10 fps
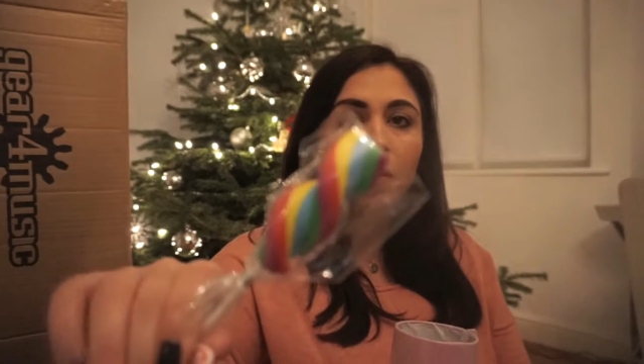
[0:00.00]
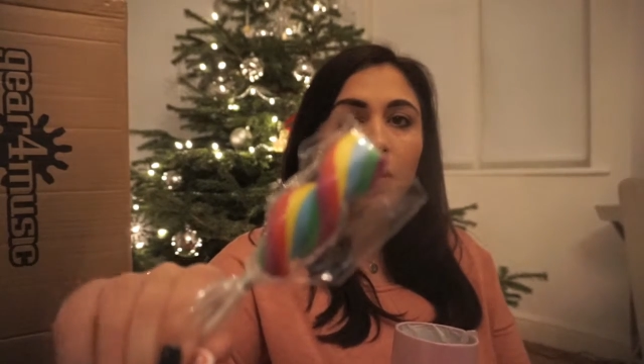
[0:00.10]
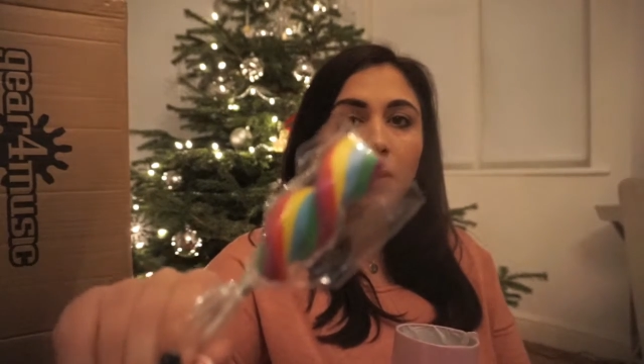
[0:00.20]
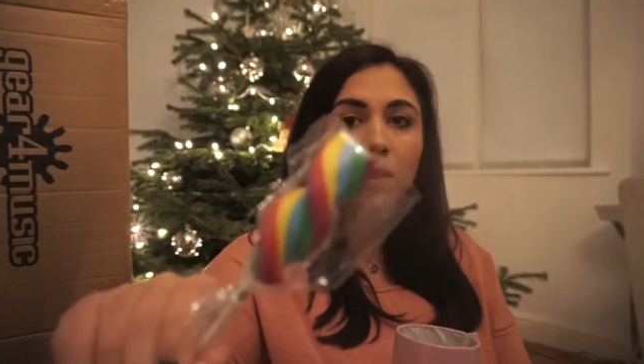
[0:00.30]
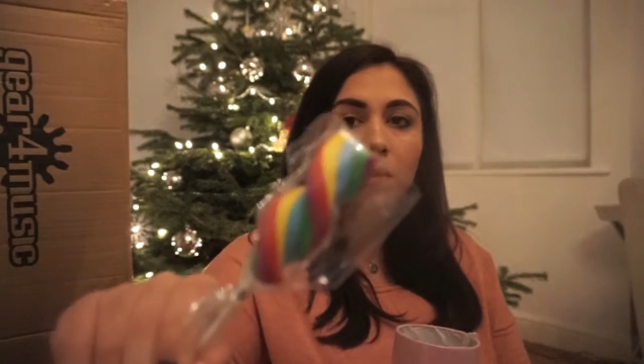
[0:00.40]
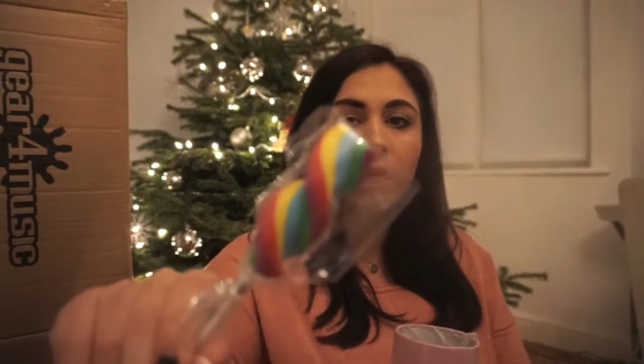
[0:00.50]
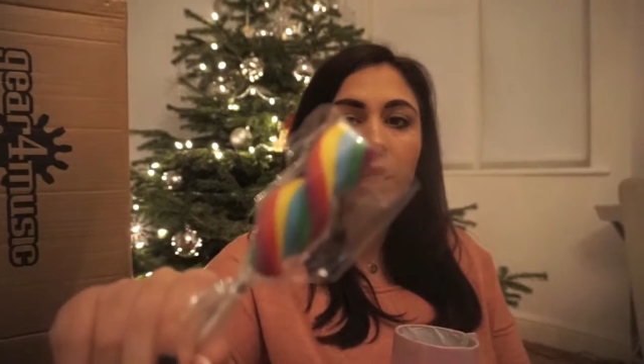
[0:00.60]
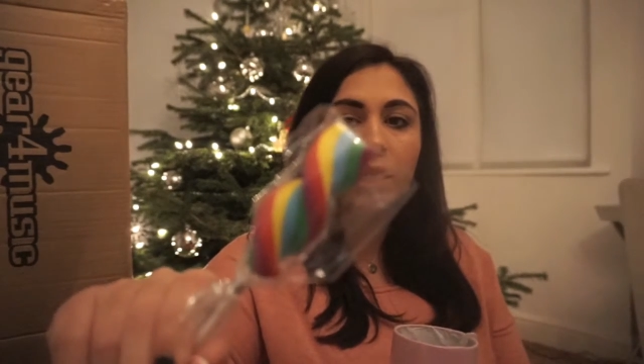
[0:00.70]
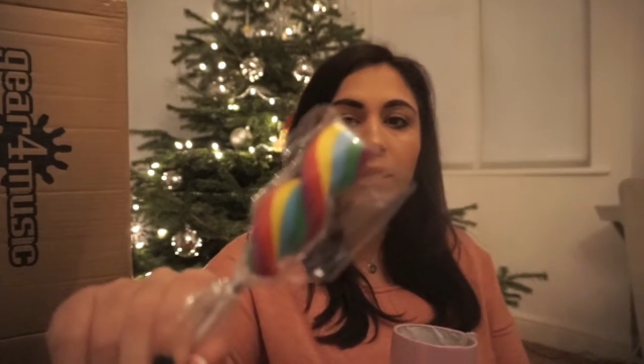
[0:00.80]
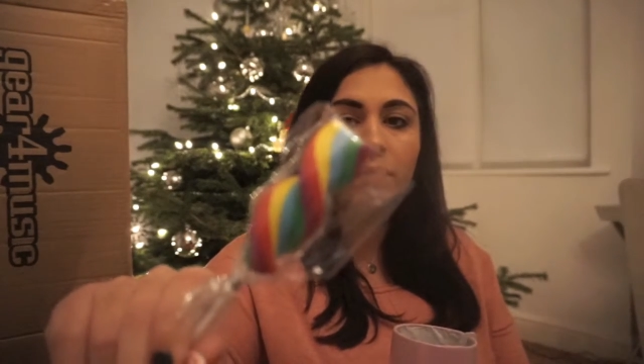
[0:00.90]
what's the
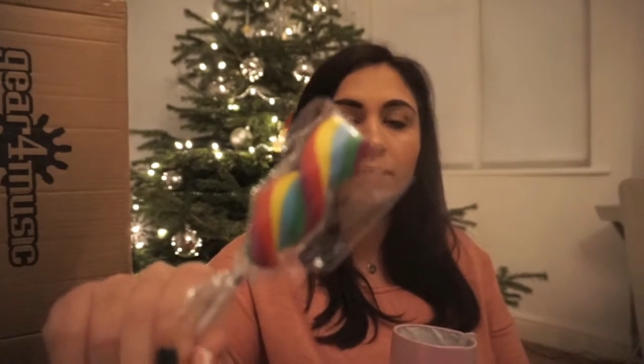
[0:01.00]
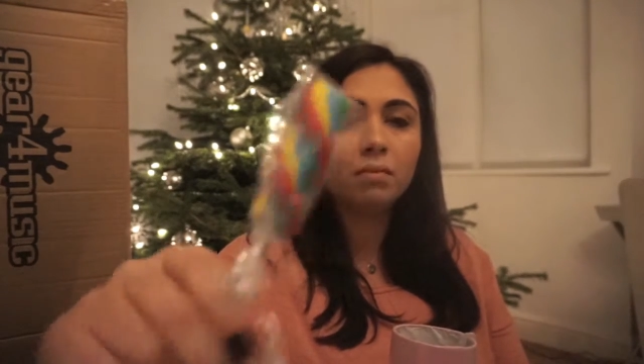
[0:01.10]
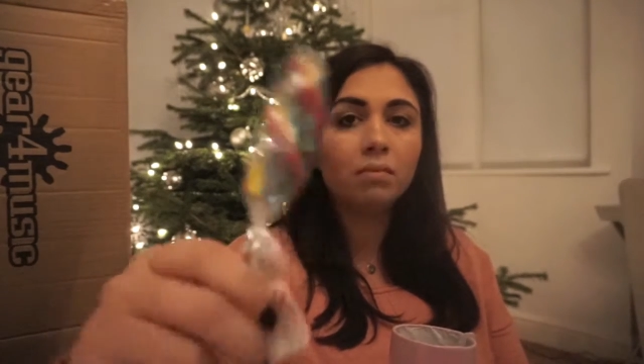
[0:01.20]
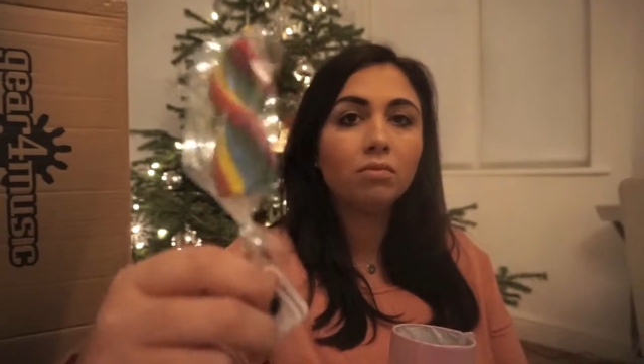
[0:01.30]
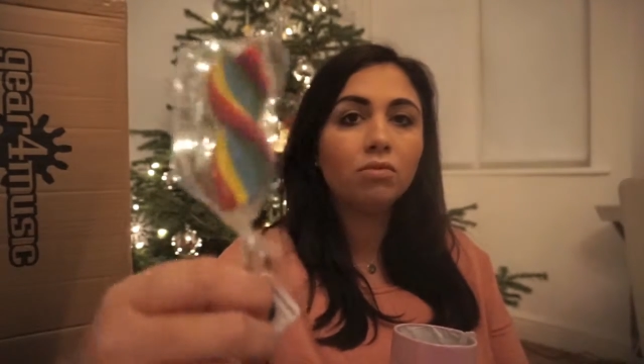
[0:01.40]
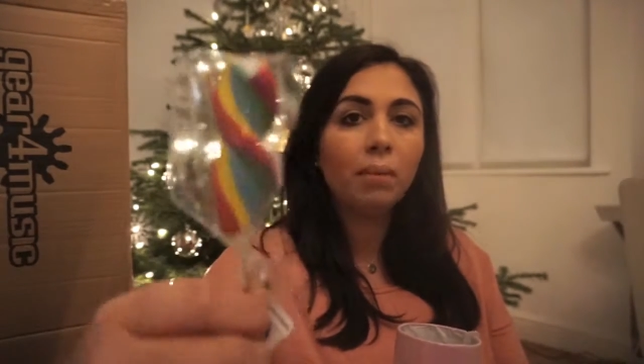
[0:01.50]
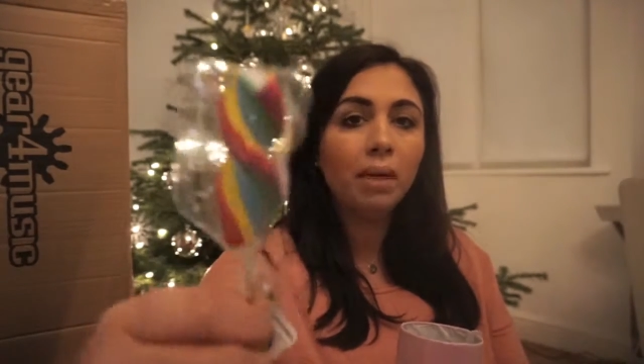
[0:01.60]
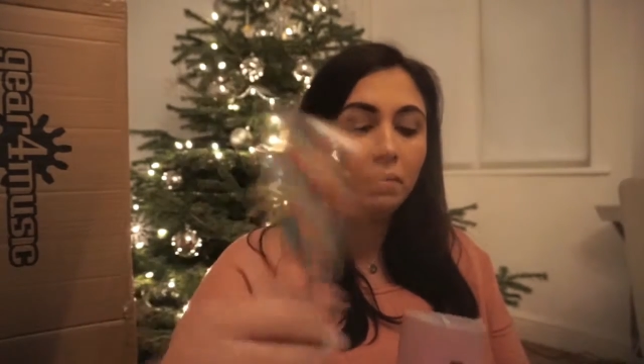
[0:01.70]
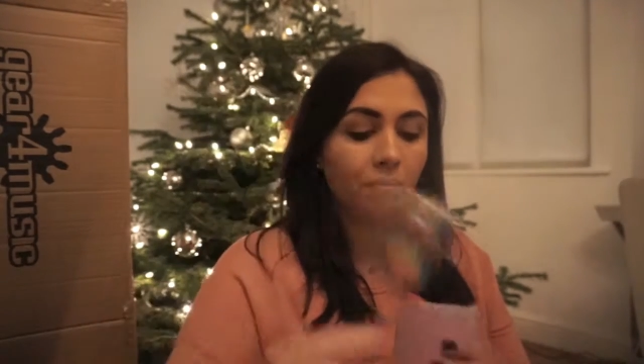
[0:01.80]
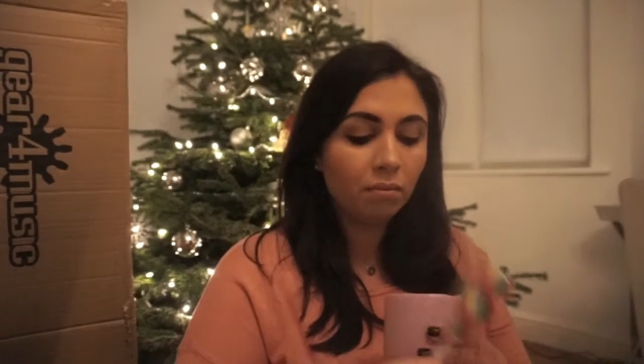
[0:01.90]
word, rubber.
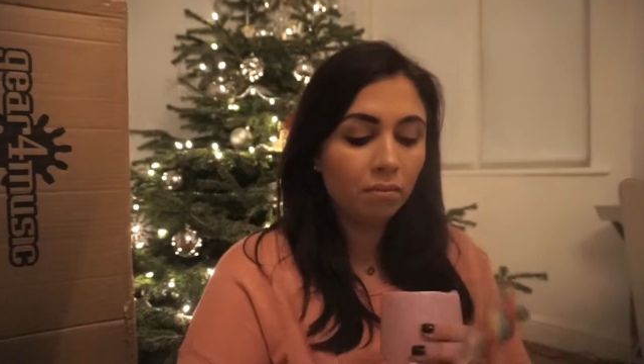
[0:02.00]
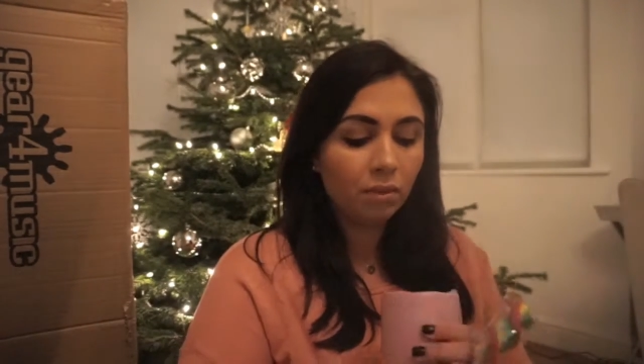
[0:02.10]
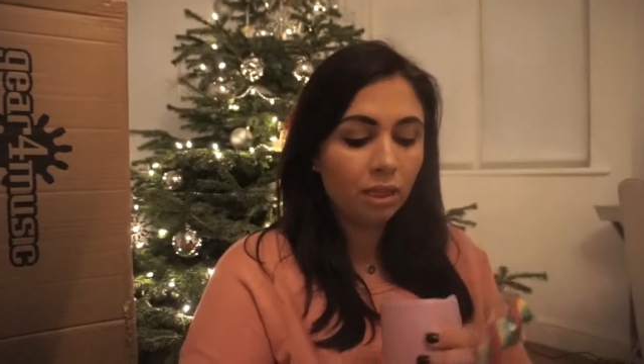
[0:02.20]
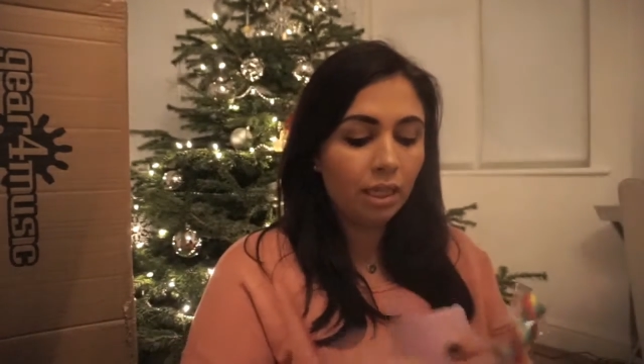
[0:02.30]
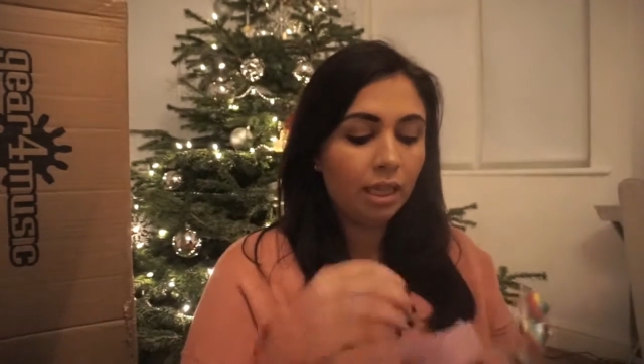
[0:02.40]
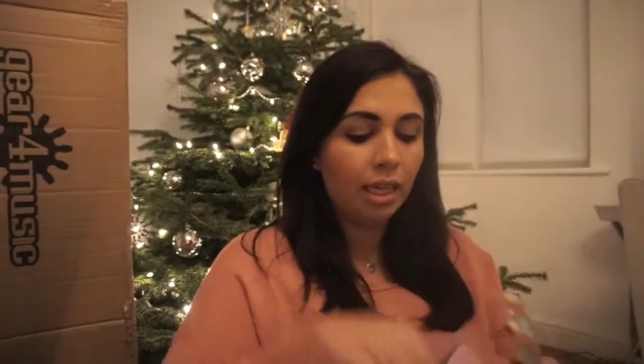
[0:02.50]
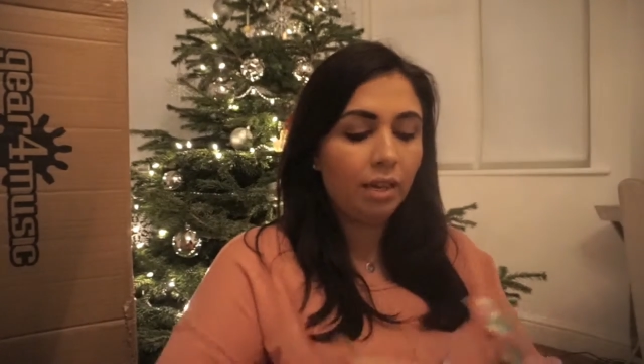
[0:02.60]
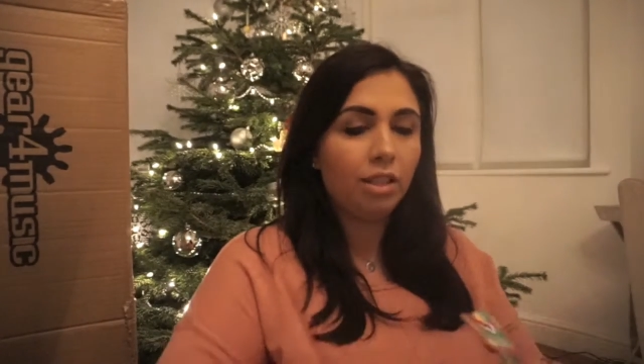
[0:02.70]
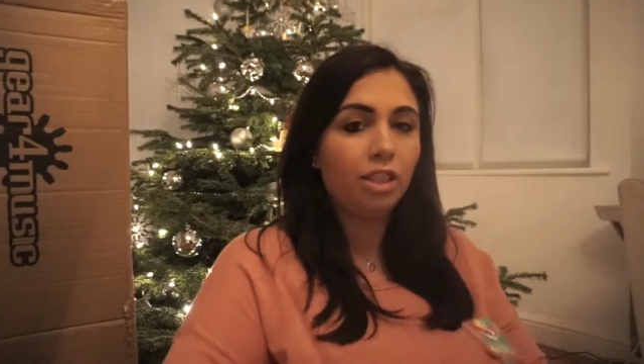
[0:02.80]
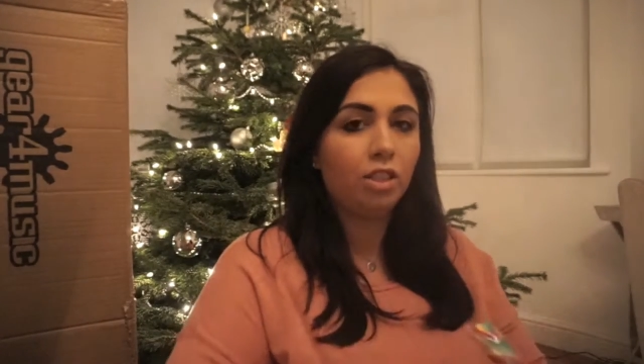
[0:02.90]

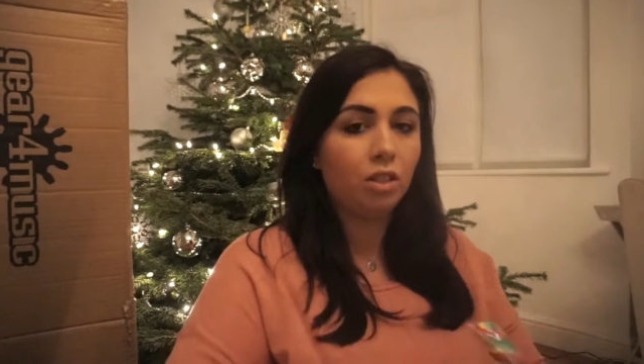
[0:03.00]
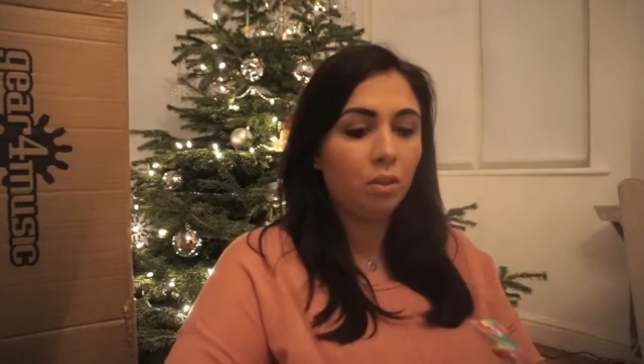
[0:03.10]
And she's